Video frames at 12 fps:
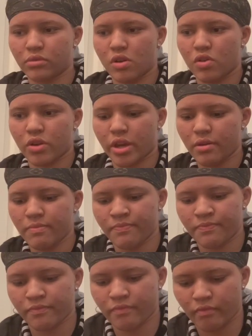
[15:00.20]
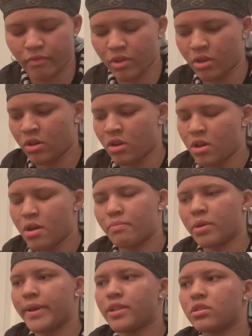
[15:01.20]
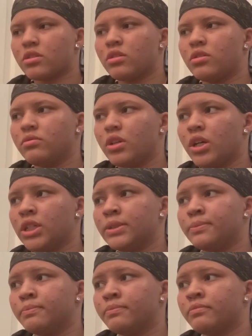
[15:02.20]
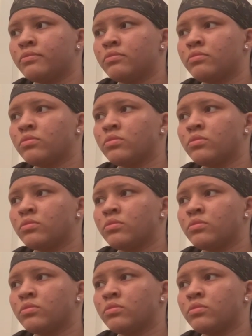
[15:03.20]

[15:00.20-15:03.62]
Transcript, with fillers: I'm like, okay. But basically, um,